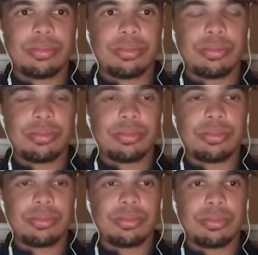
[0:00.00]

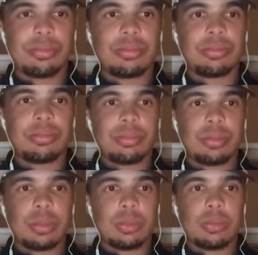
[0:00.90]

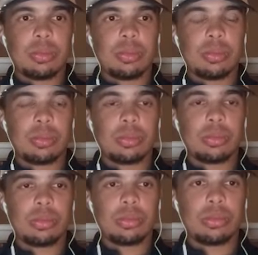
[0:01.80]

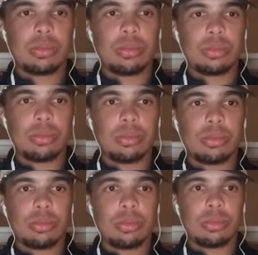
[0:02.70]

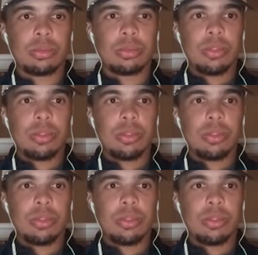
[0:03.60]
This person isn't speaking.